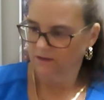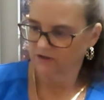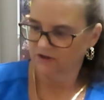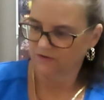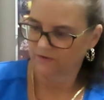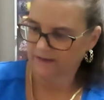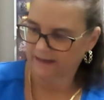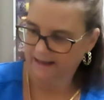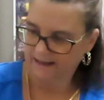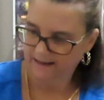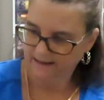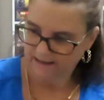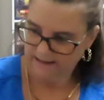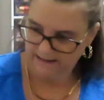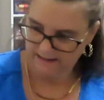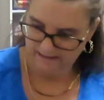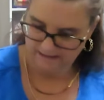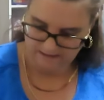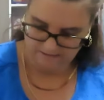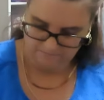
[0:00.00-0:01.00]
So I got
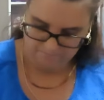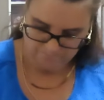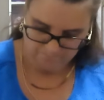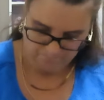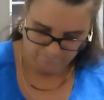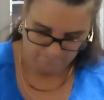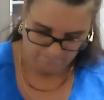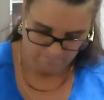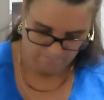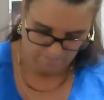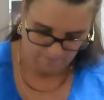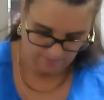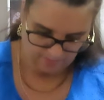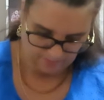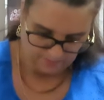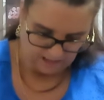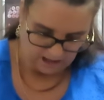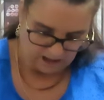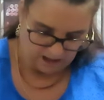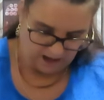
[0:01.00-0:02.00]
him.
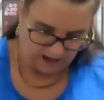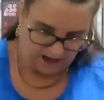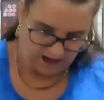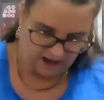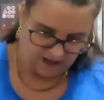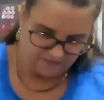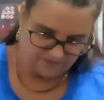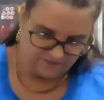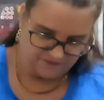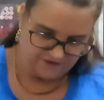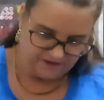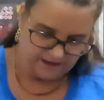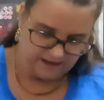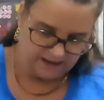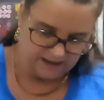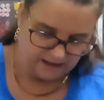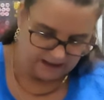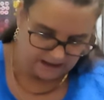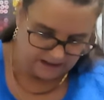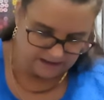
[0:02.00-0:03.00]
And
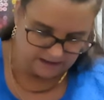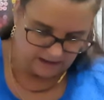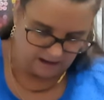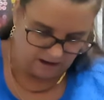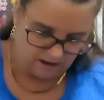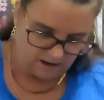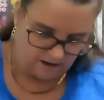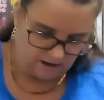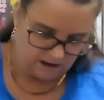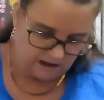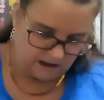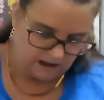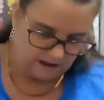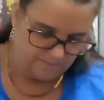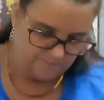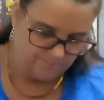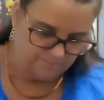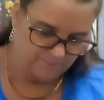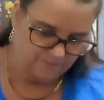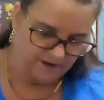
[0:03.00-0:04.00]
then,
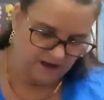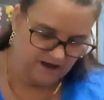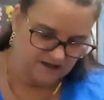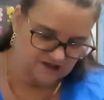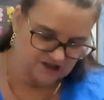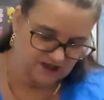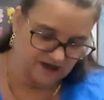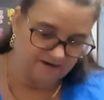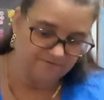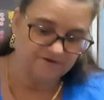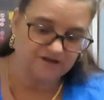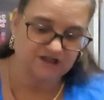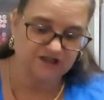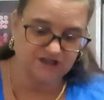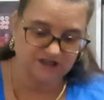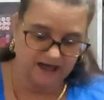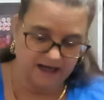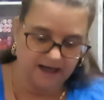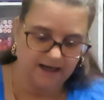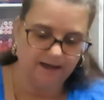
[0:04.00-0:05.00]
um, as I've
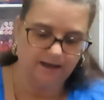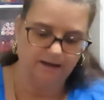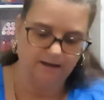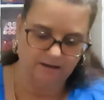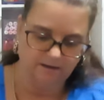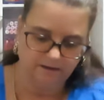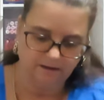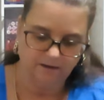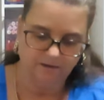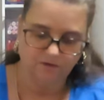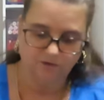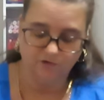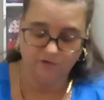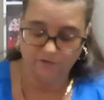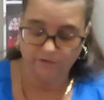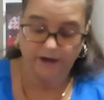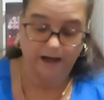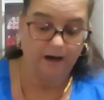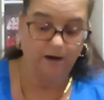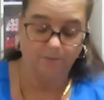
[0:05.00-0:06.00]
stated
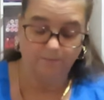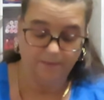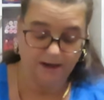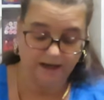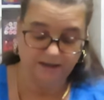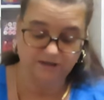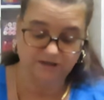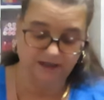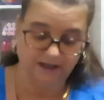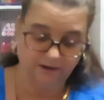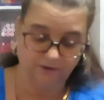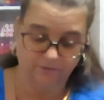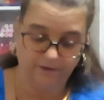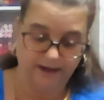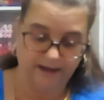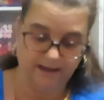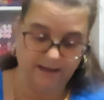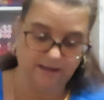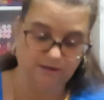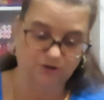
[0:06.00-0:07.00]
throughout my
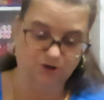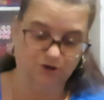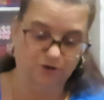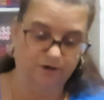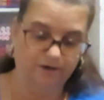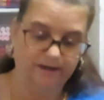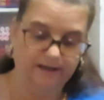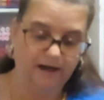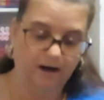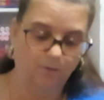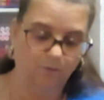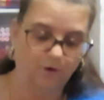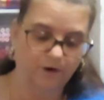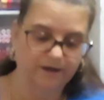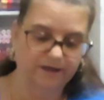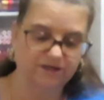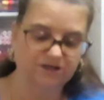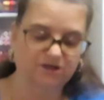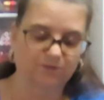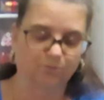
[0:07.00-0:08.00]
decorating journey, I
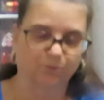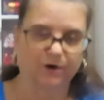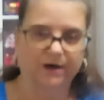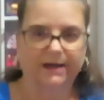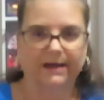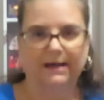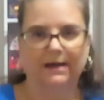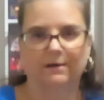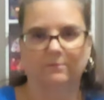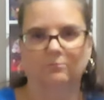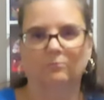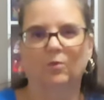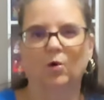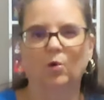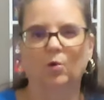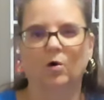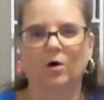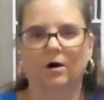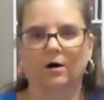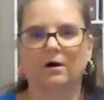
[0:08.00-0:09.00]
wanted to bring in
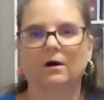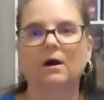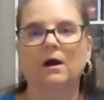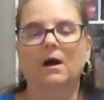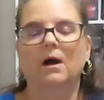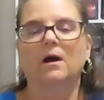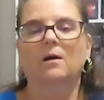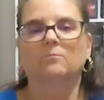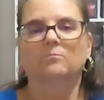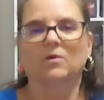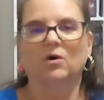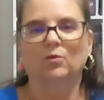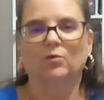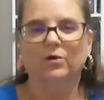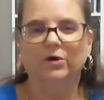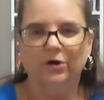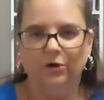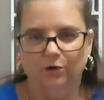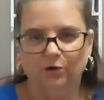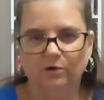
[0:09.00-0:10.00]
more
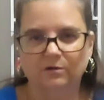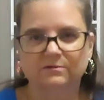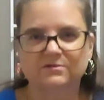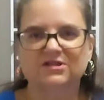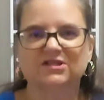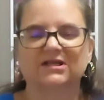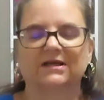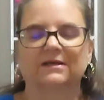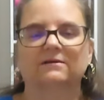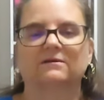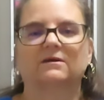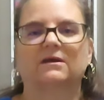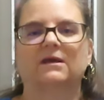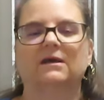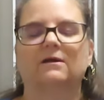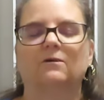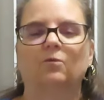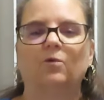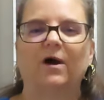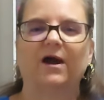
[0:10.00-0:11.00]
maroons and
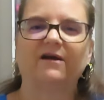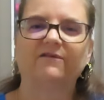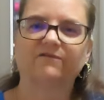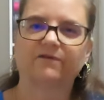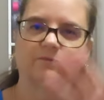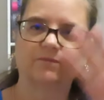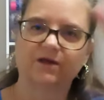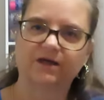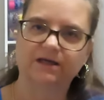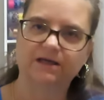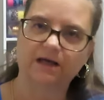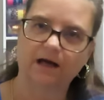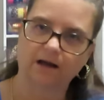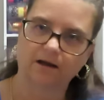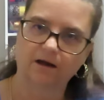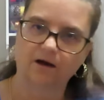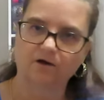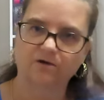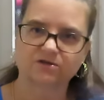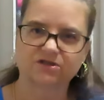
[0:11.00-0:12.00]
get away from the
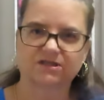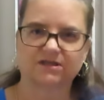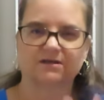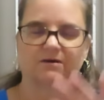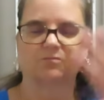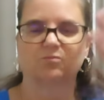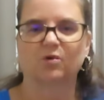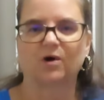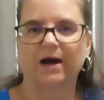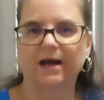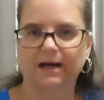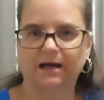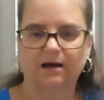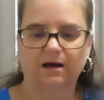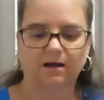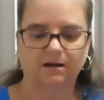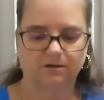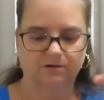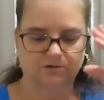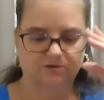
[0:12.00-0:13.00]
yellows and the bright
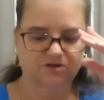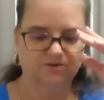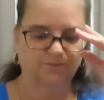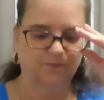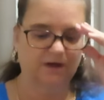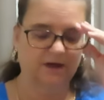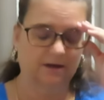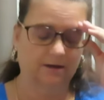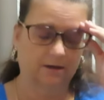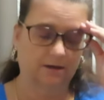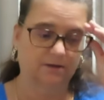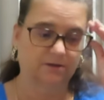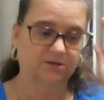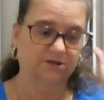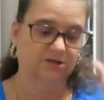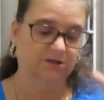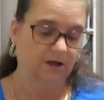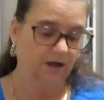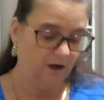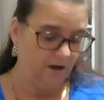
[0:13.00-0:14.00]
colors
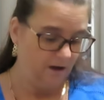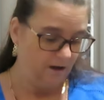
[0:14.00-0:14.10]
because